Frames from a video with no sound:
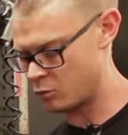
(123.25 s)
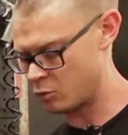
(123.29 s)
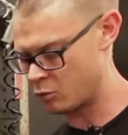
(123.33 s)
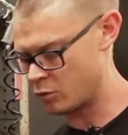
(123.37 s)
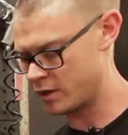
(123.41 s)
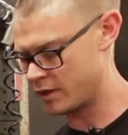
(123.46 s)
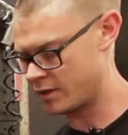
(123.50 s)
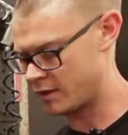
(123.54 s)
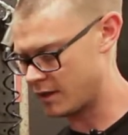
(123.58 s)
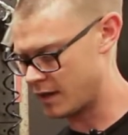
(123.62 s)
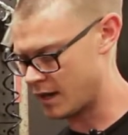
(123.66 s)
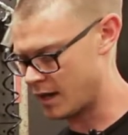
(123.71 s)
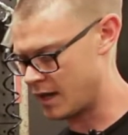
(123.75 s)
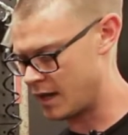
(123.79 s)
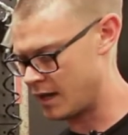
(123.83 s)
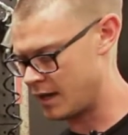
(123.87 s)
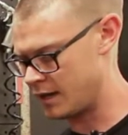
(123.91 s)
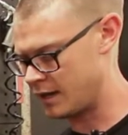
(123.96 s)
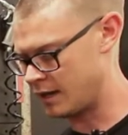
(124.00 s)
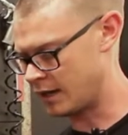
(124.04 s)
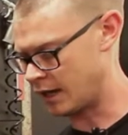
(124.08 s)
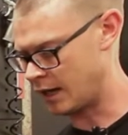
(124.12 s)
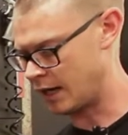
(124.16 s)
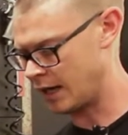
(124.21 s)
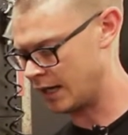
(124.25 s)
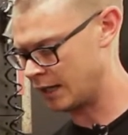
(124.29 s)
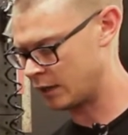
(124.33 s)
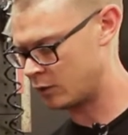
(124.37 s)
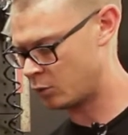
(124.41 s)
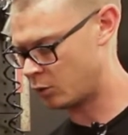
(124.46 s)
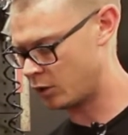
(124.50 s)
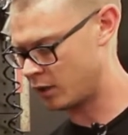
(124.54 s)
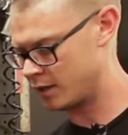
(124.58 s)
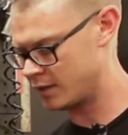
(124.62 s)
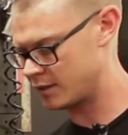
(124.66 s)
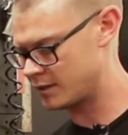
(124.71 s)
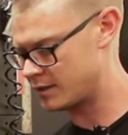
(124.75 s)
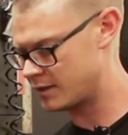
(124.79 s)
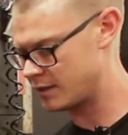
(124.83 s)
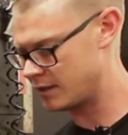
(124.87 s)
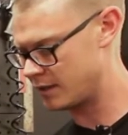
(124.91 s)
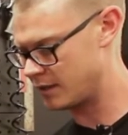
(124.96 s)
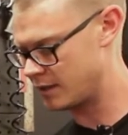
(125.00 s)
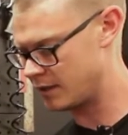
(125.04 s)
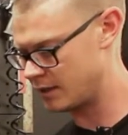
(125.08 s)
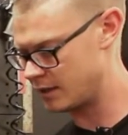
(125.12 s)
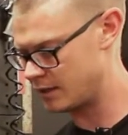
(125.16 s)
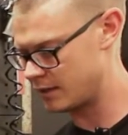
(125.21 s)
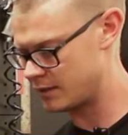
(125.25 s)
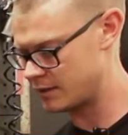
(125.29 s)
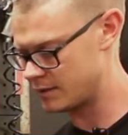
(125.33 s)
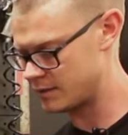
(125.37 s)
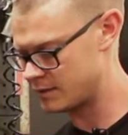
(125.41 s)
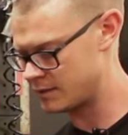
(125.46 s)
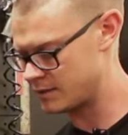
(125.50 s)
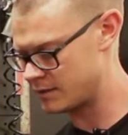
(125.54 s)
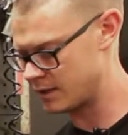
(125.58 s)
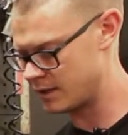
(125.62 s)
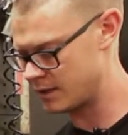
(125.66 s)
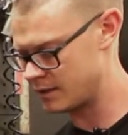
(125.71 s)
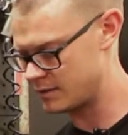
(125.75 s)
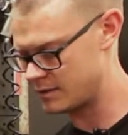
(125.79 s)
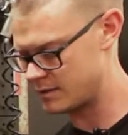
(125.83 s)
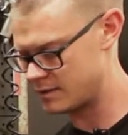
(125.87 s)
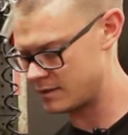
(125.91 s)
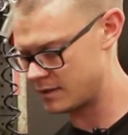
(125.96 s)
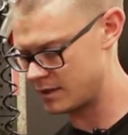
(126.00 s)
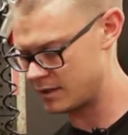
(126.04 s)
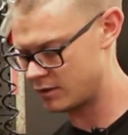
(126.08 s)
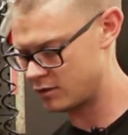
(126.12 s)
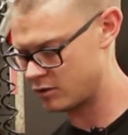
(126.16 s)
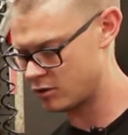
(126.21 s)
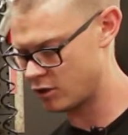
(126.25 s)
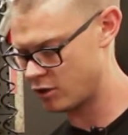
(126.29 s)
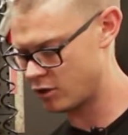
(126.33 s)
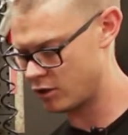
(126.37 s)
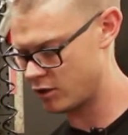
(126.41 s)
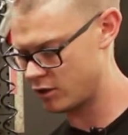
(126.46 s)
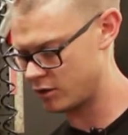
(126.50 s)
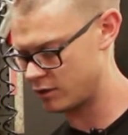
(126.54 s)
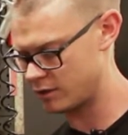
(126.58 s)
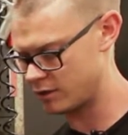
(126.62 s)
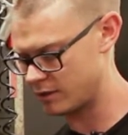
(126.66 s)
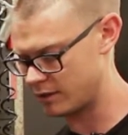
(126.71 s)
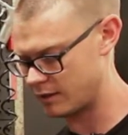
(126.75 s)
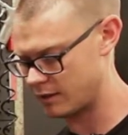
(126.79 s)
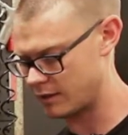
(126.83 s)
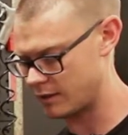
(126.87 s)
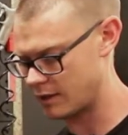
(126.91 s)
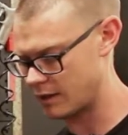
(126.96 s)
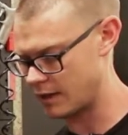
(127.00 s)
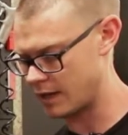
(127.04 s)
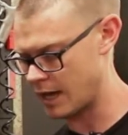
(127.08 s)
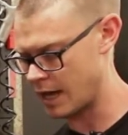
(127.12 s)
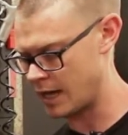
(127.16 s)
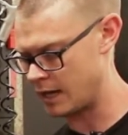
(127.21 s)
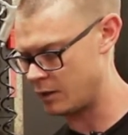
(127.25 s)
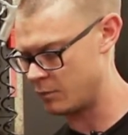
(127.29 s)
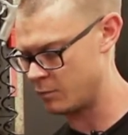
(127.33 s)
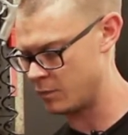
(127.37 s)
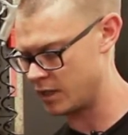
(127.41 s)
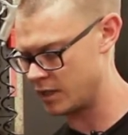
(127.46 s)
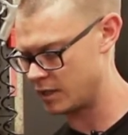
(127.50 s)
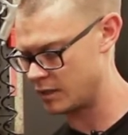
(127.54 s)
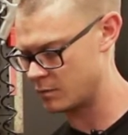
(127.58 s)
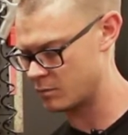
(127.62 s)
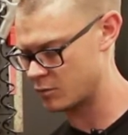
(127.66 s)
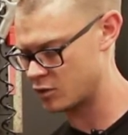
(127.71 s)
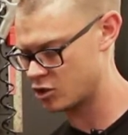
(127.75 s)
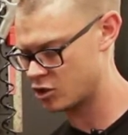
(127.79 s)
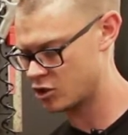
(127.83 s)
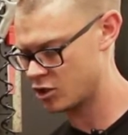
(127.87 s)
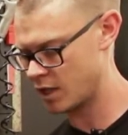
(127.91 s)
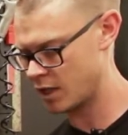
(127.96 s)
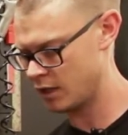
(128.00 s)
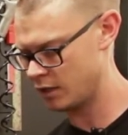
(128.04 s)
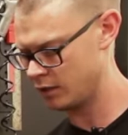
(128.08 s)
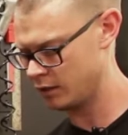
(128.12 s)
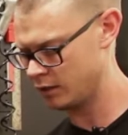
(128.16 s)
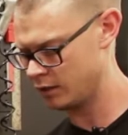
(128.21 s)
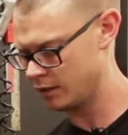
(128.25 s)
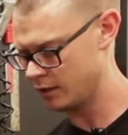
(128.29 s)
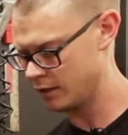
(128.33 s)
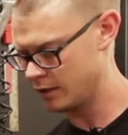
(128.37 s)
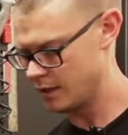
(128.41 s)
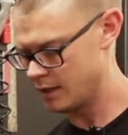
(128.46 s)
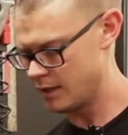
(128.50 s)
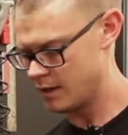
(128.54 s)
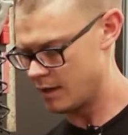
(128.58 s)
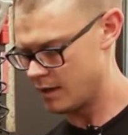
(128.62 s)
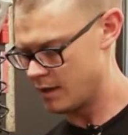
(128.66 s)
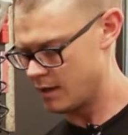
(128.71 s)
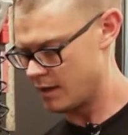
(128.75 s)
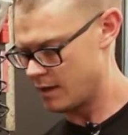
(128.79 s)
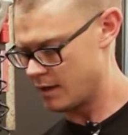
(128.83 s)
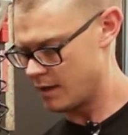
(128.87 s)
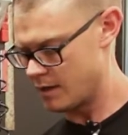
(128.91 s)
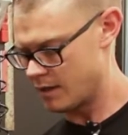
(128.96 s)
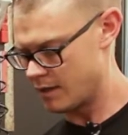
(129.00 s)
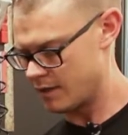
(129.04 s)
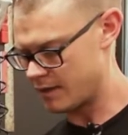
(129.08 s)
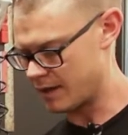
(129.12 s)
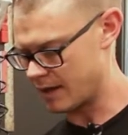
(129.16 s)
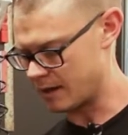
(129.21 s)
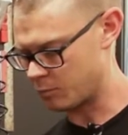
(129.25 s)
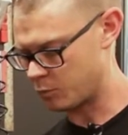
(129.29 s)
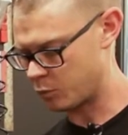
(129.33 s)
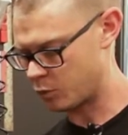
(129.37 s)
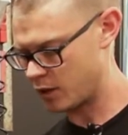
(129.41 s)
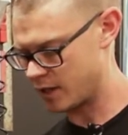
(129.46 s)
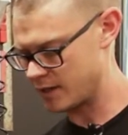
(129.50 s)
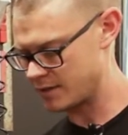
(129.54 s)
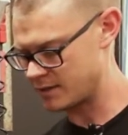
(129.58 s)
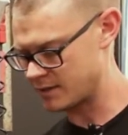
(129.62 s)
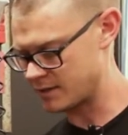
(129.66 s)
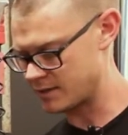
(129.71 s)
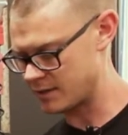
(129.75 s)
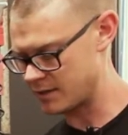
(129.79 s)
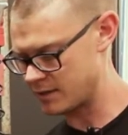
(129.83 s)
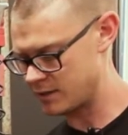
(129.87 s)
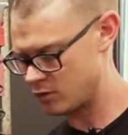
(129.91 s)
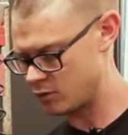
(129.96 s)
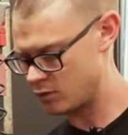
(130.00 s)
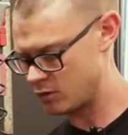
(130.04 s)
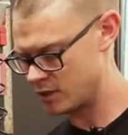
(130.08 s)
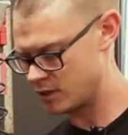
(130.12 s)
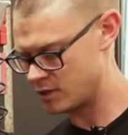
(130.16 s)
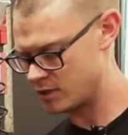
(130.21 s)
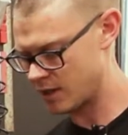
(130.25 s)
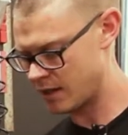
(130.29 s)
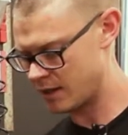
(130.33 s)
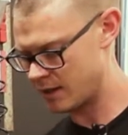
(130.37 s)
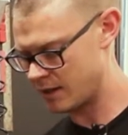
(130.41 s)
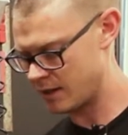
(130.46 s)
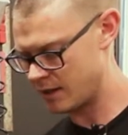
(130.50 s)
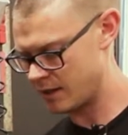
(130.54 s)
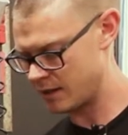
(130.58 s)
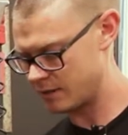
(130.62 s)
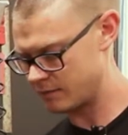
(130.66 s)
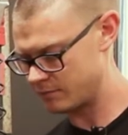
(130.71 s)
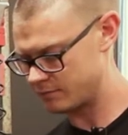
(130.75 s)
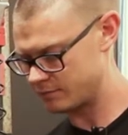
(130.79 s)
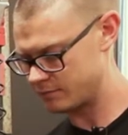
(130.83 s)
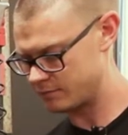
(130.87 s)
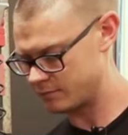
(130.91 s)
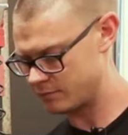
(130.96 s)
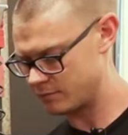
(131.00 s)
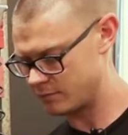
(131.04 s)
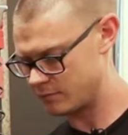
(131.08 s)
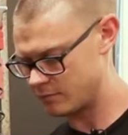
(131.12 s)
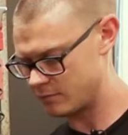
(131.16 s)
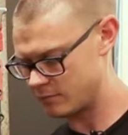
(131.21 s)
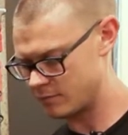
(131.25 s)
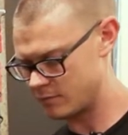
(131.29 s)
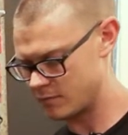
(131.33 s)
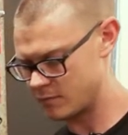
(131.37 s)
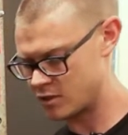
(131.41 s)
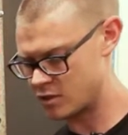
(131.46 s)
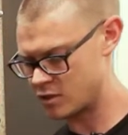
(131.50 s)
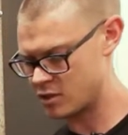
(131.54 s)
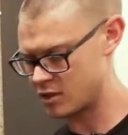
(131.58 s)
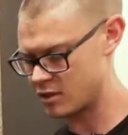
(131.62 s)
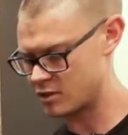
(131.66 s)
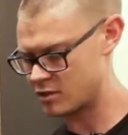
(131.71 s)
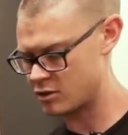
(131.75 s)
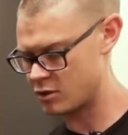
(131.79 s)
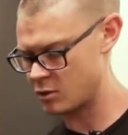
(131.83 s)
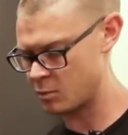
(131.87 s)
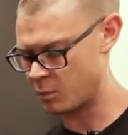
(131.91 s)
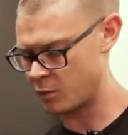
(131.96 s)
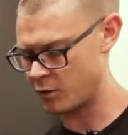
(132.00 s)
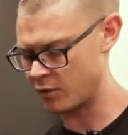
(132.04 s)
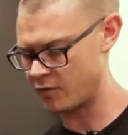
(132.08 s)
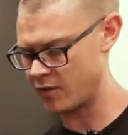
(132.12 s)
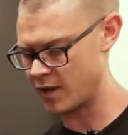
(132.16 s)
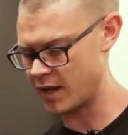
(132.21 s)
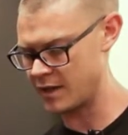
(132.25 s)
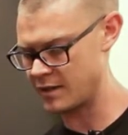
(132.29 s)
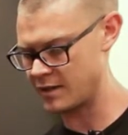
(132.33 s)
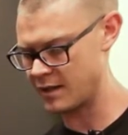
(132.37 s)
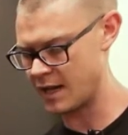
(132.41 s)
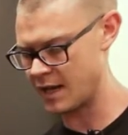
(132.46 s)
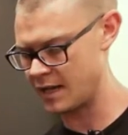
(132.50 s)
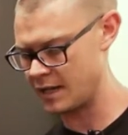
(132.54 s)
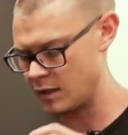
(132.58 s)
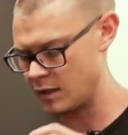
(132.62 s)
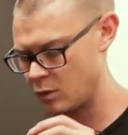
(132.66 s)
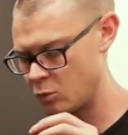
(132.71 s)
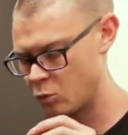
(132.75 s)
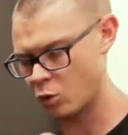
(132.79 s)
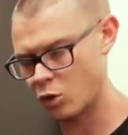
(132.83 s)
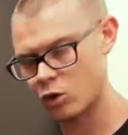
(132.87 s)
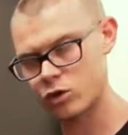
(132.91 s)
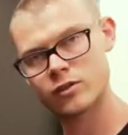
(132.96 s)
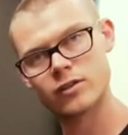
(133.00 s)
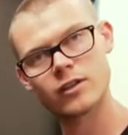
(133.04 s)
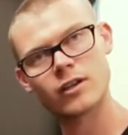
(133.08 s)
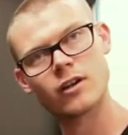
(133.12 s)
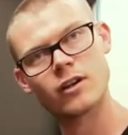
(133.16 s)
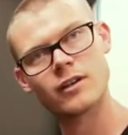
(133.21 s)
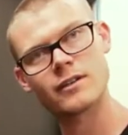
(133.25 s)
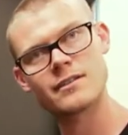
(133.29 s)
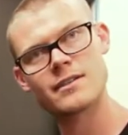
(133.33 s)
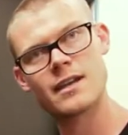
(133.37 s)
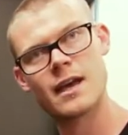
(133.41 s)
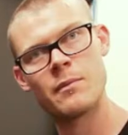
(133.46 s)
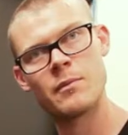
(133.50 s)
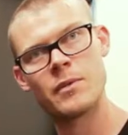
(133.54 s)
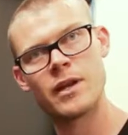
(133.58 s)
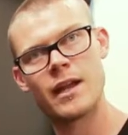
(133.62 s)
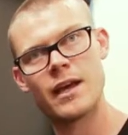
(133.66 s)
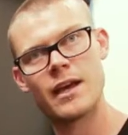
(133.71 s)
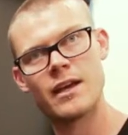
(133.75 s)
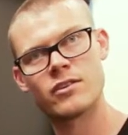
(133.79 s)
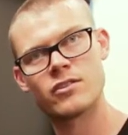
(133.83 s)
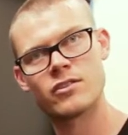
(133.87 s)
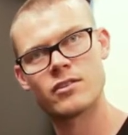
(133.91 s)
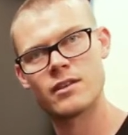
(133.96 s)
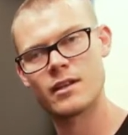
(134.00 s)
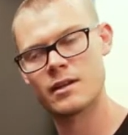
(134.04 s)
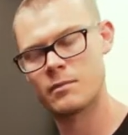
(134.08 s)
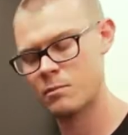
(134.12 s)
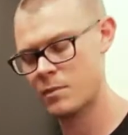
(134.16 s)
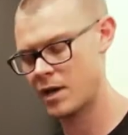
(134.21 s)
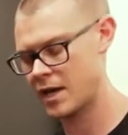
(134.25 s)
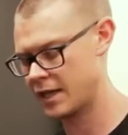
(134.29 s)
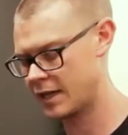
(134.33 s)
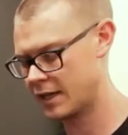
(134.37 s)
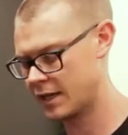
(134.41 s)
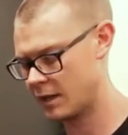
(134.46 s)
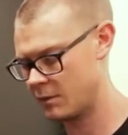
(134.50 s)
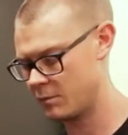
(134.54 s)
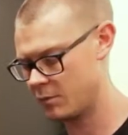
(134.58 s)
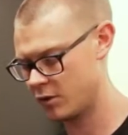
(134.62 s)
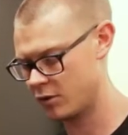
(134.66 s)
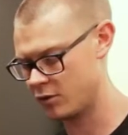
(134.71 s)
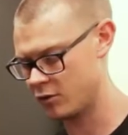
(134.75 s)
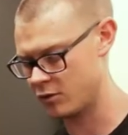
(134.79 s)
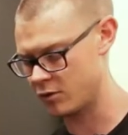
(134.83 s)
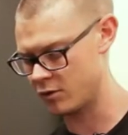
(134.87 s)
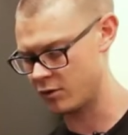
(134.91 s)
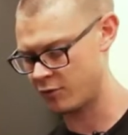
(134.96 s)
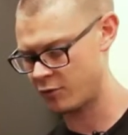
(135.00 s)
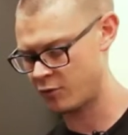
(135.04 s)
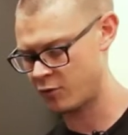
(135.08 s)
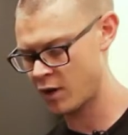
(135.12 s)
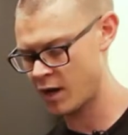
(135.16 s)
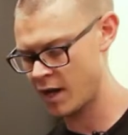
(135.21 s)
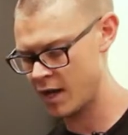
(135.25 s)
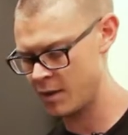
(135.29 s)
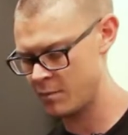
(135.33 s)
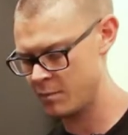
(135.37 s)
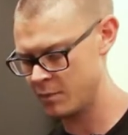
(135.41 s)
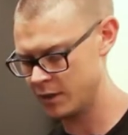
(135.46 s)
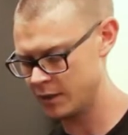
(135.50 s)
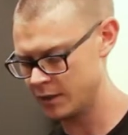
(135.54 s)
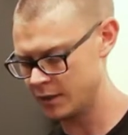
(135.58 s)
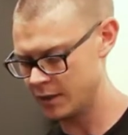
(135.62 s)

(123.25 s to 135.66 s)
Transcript: with a high quality CNC turned aluminium shell that presses into each other just to prevent any water contamination that may come through the frame.